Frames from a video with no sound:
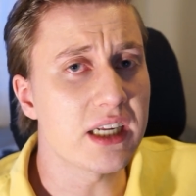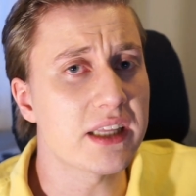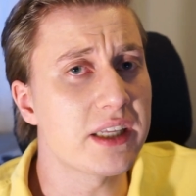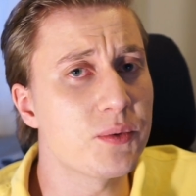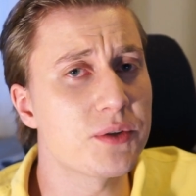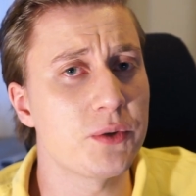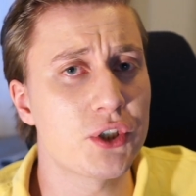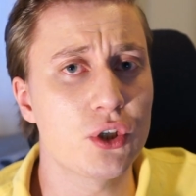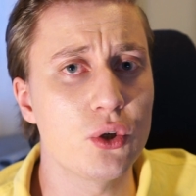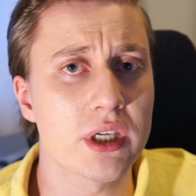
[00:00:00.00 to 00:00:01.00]
think we
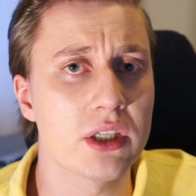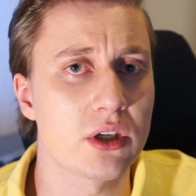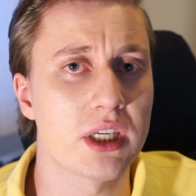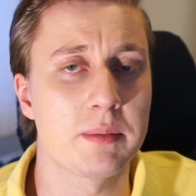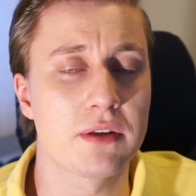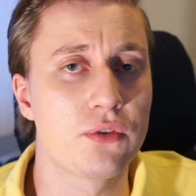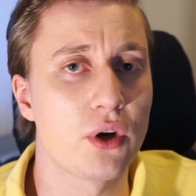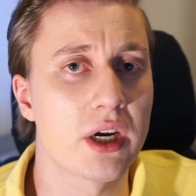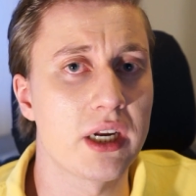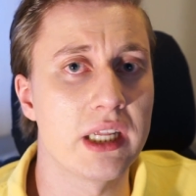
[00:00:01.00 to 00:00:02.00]
should look into a little bit
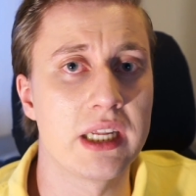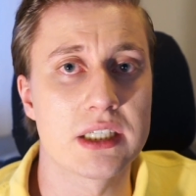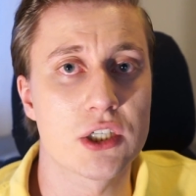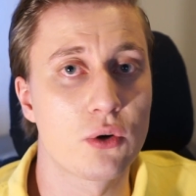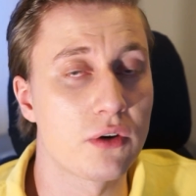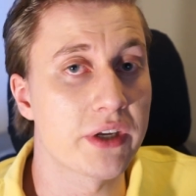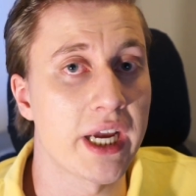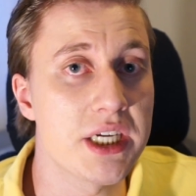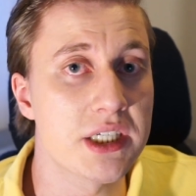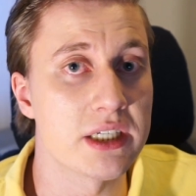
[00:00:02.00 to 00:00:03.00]
further in his
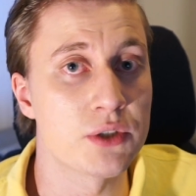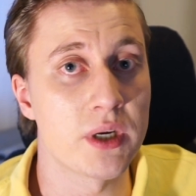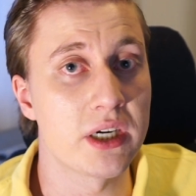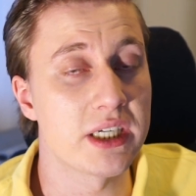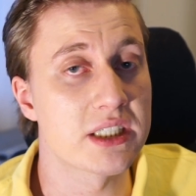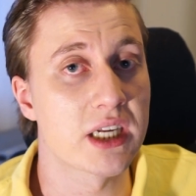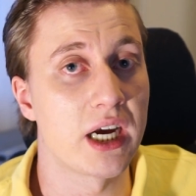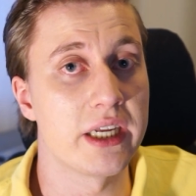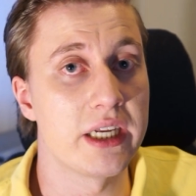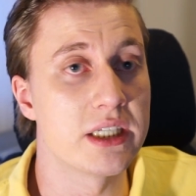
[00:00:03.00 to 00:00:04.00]
qualifications, whether this
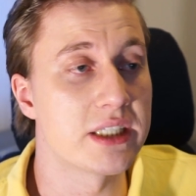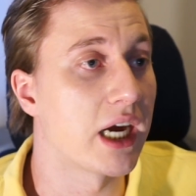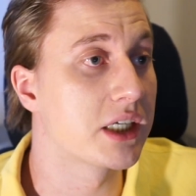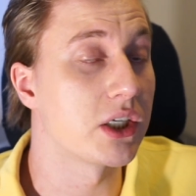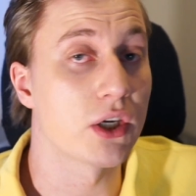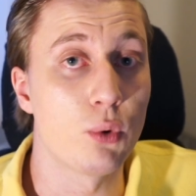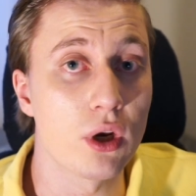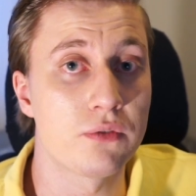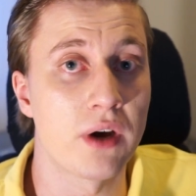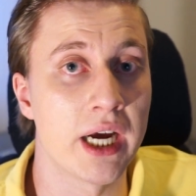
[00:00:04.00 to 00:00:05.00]
guy is actually
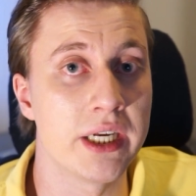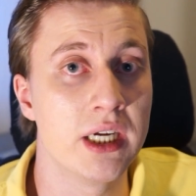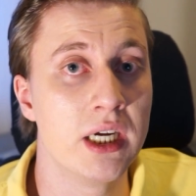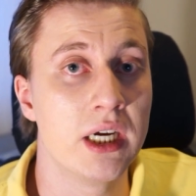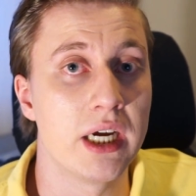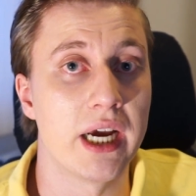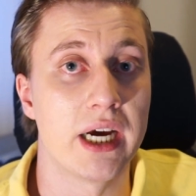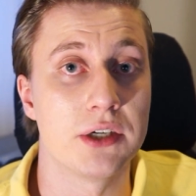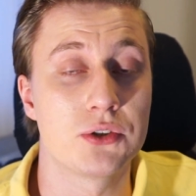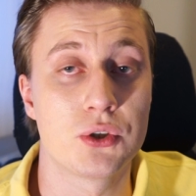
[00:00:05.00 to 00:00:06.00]
qualified
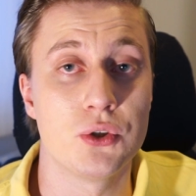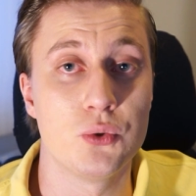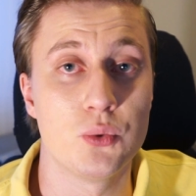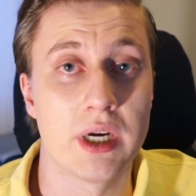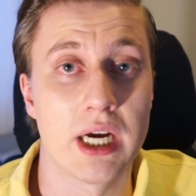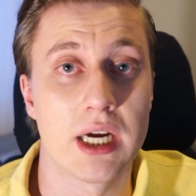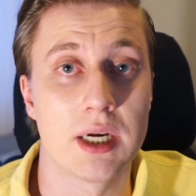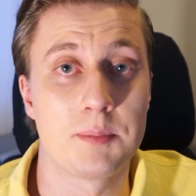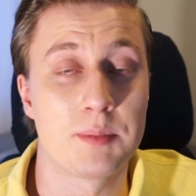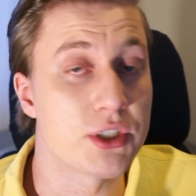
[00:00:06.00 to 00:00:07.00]

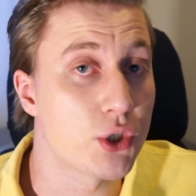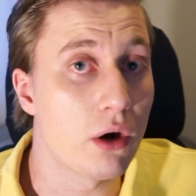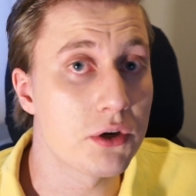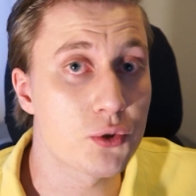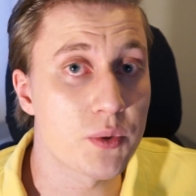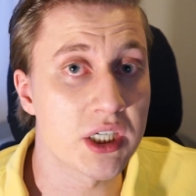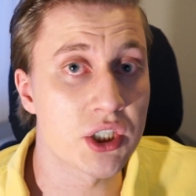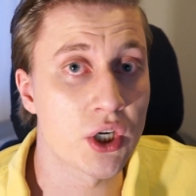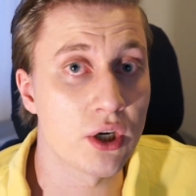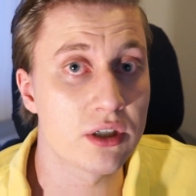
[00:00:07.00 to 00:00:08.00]
to preserve
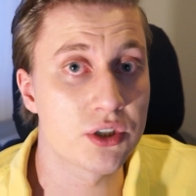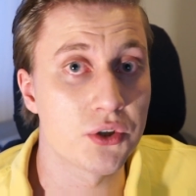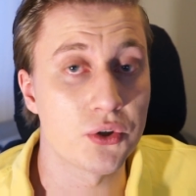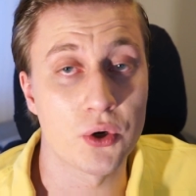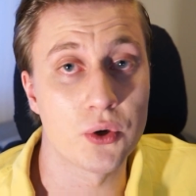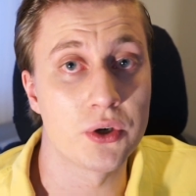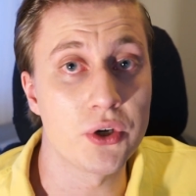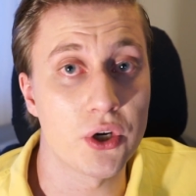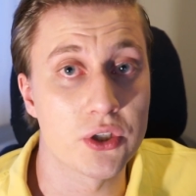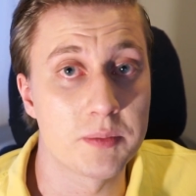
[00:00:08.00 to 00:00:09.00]
Swedish culture or
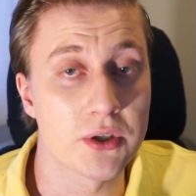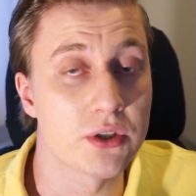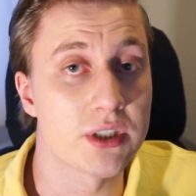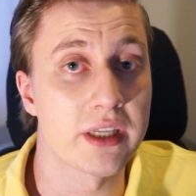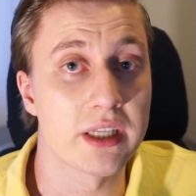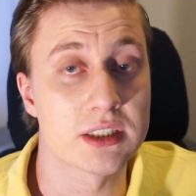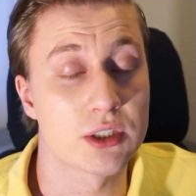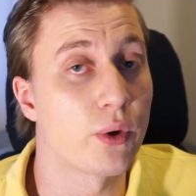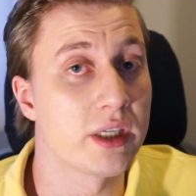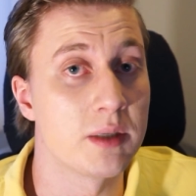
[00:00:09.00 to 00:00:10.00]
not, because I think
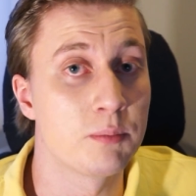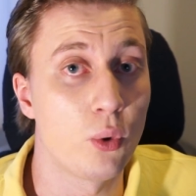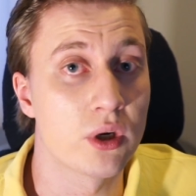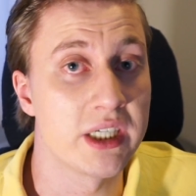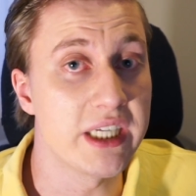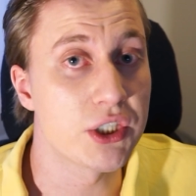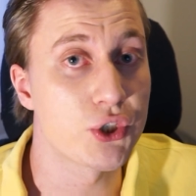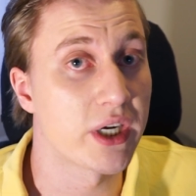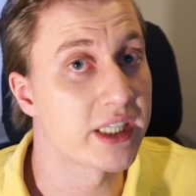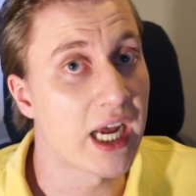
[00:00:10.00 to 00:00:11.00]
that's quite an important
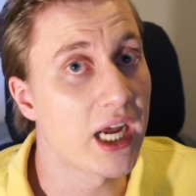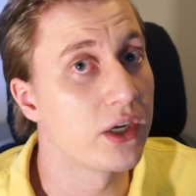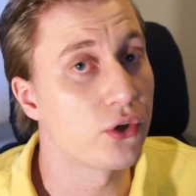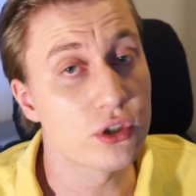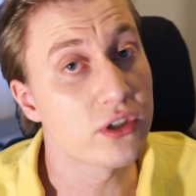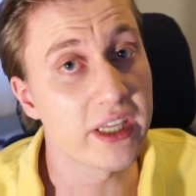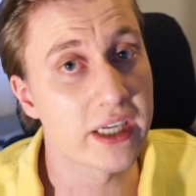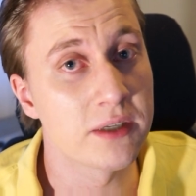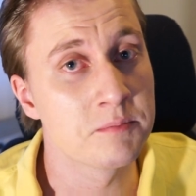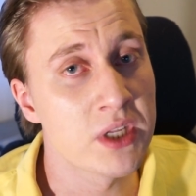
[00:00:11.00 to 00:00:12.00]
issue at hand, don't you
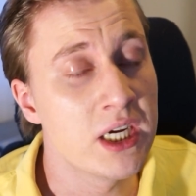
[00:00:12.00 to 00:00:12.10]
think?